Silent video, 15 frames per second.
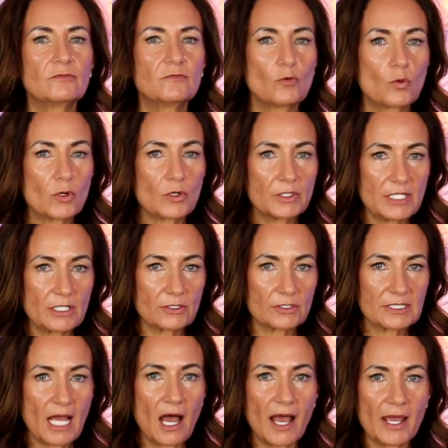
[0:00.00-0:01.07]
four year
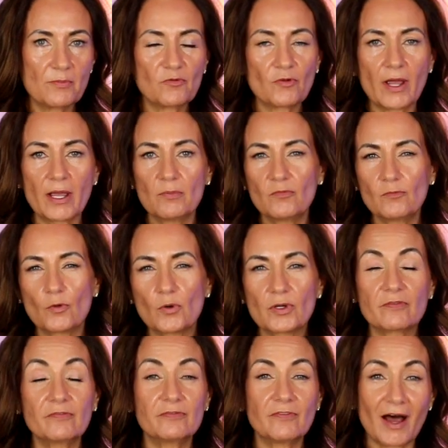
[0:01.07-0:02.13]
time frame, four
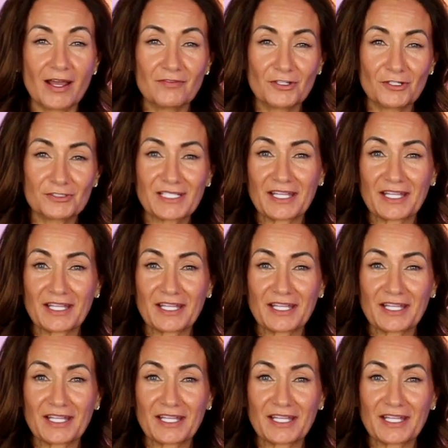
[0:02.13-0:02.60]
to five years.